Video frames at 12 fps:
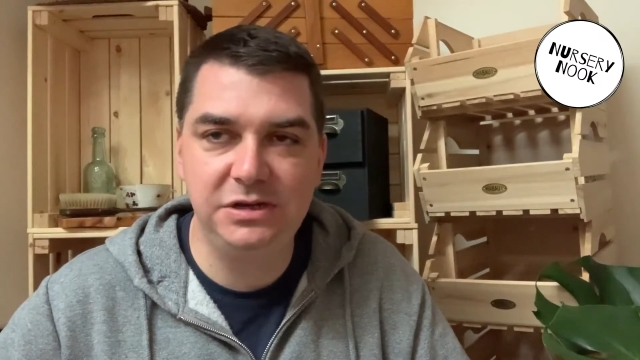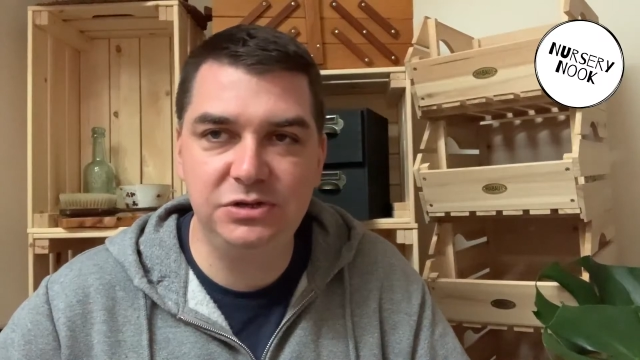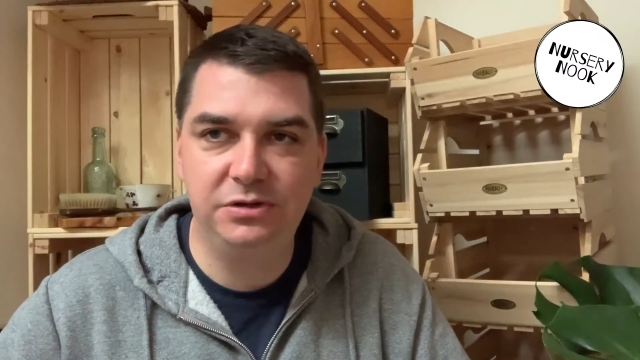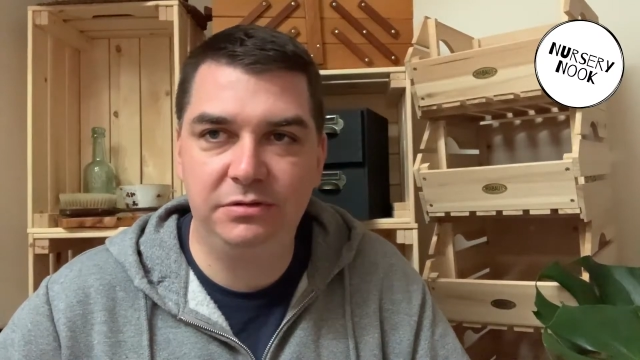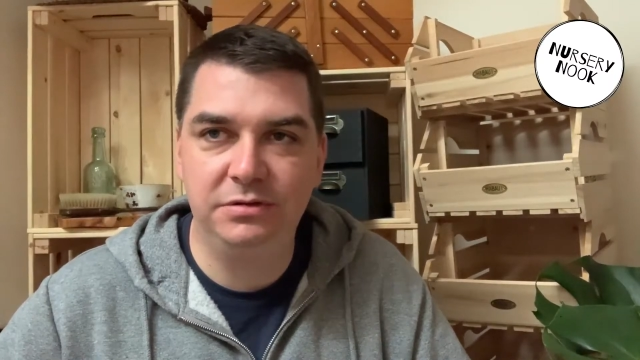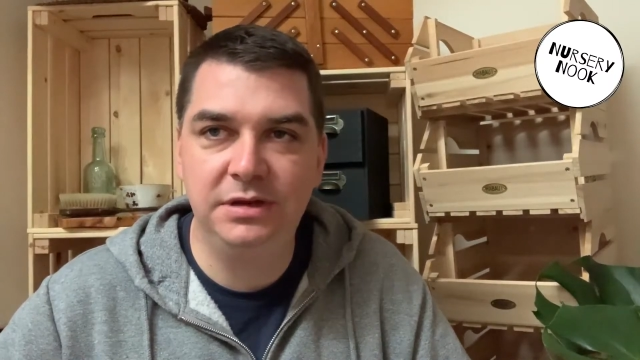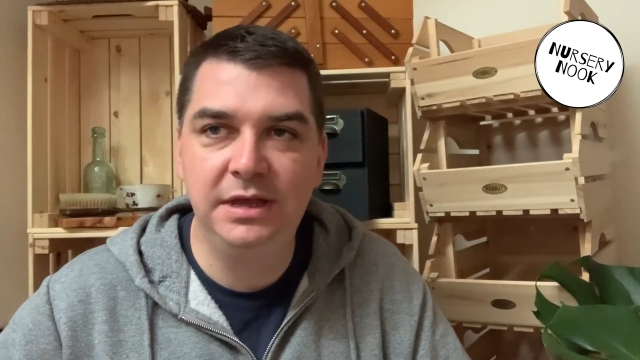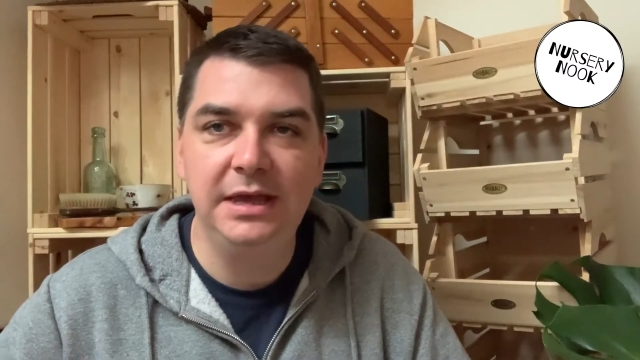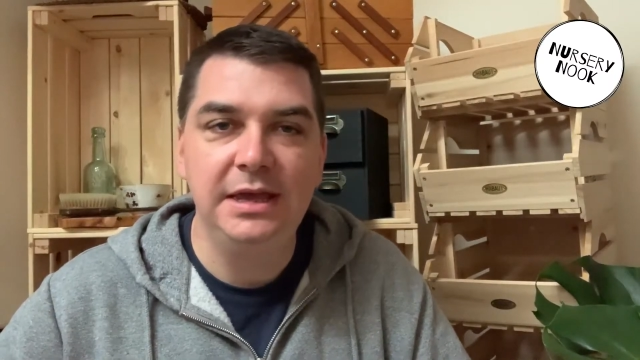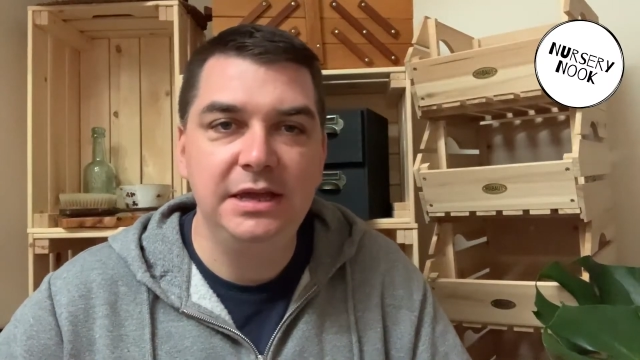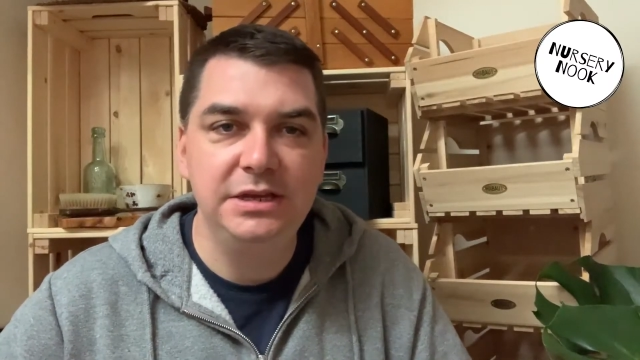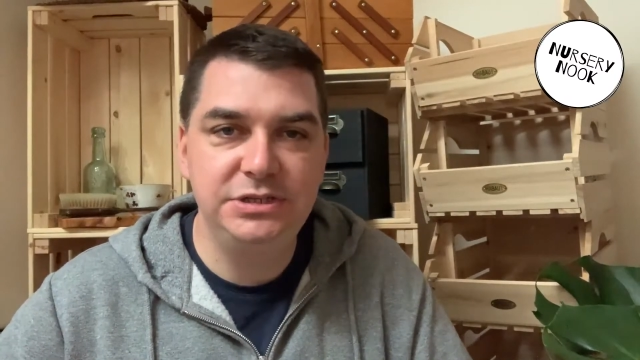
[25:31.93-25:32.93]
children
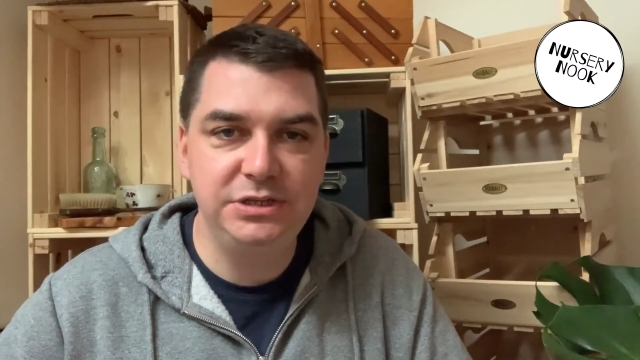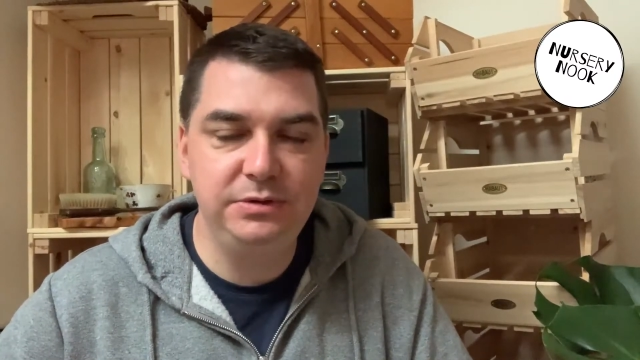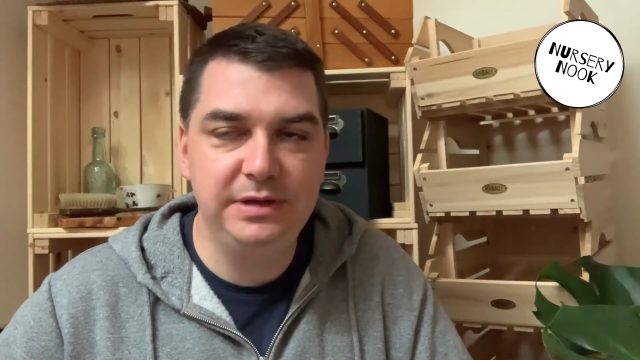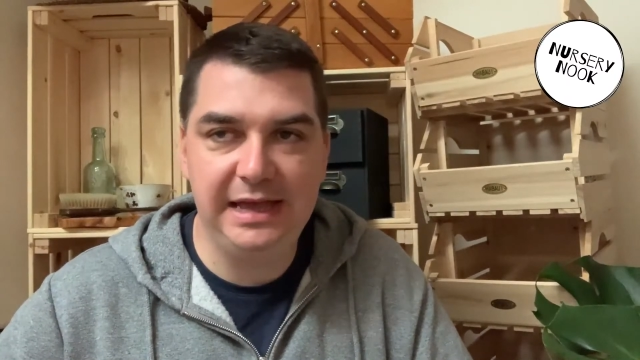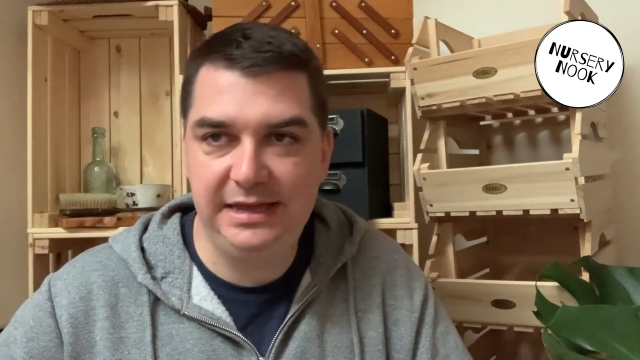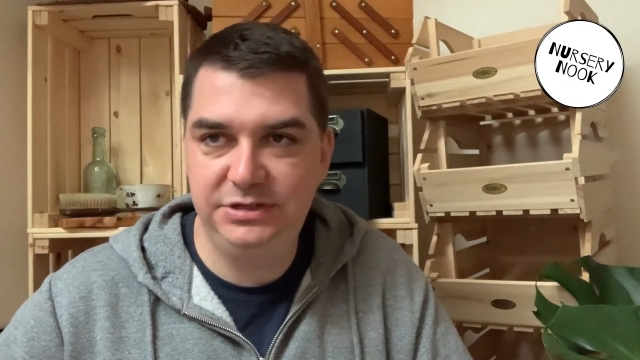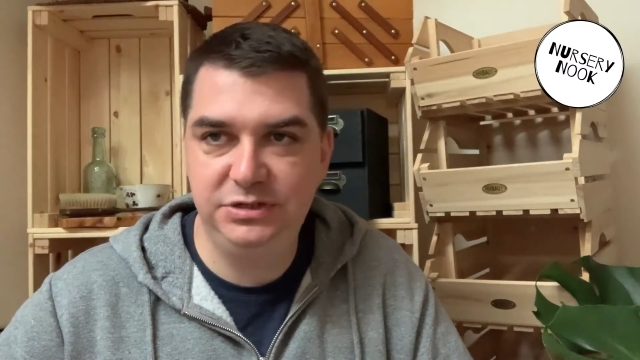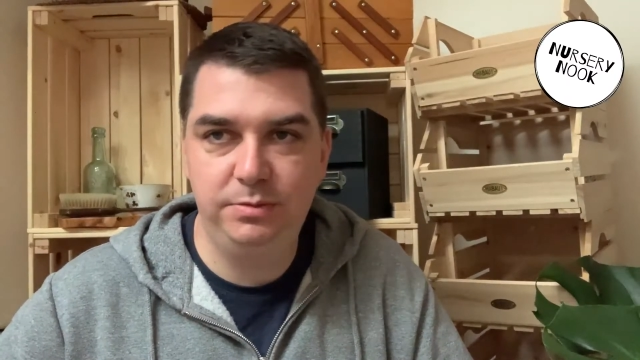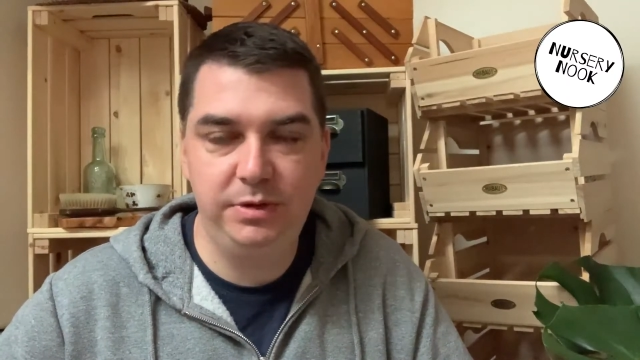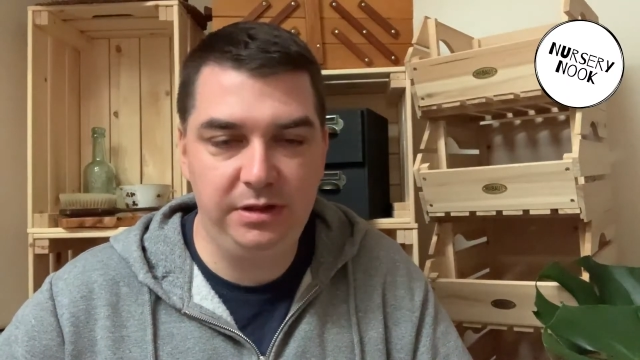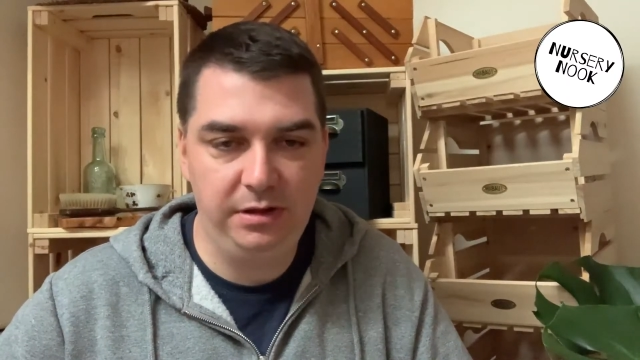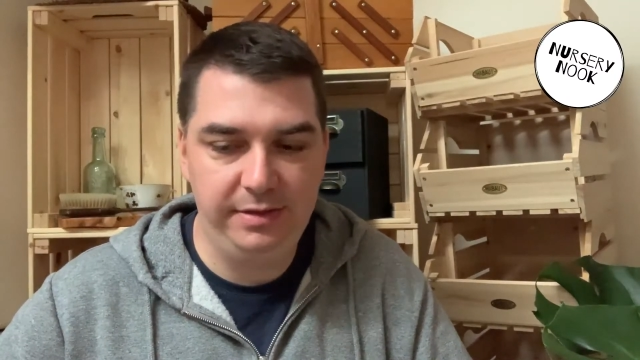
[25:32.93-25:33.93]
do catch up
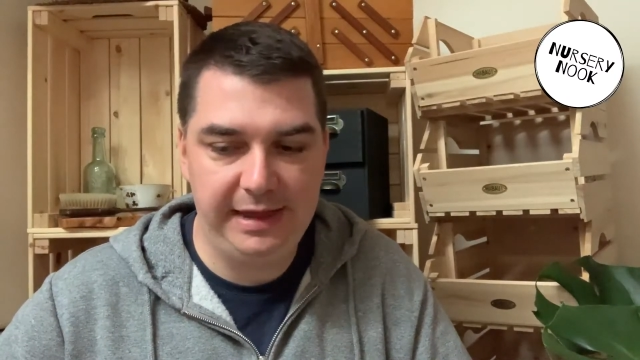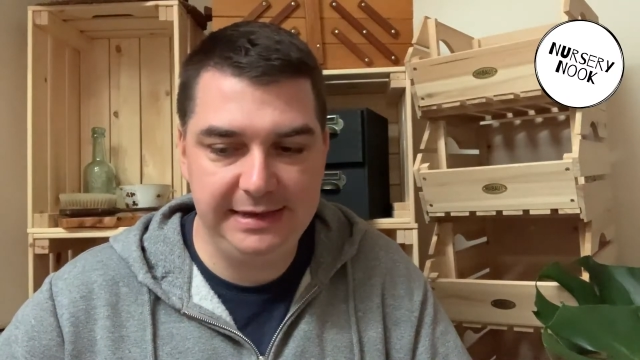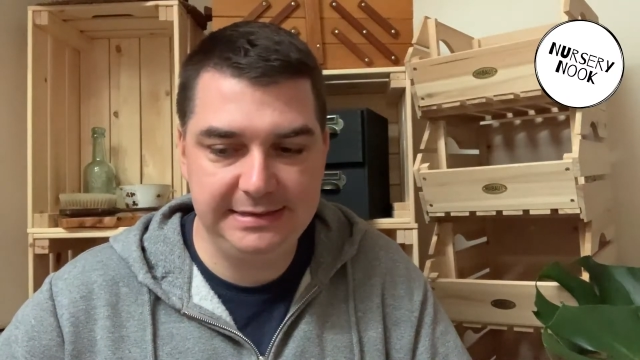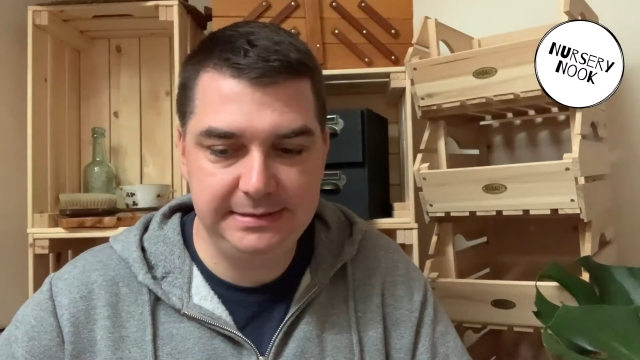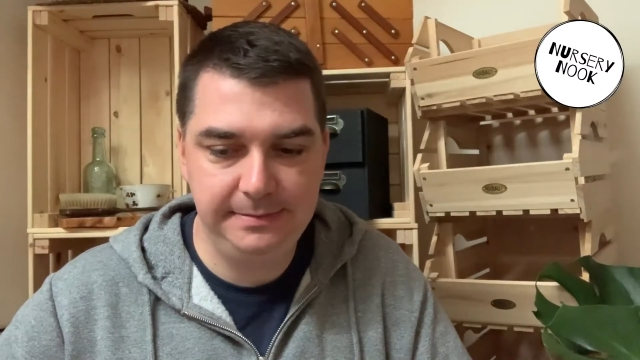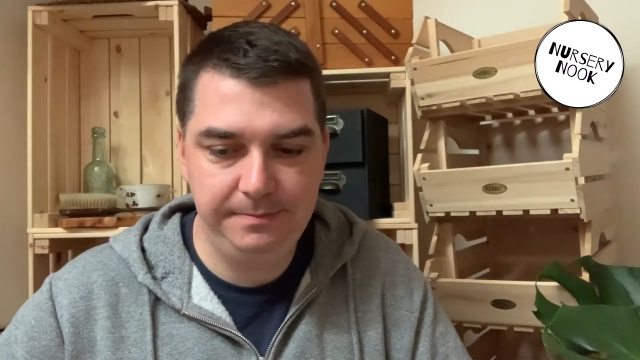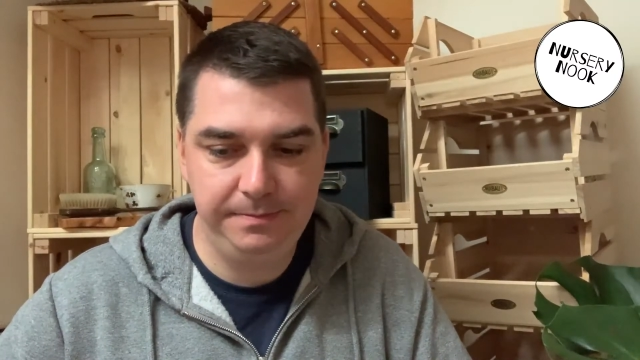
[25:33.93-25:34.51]
with all that?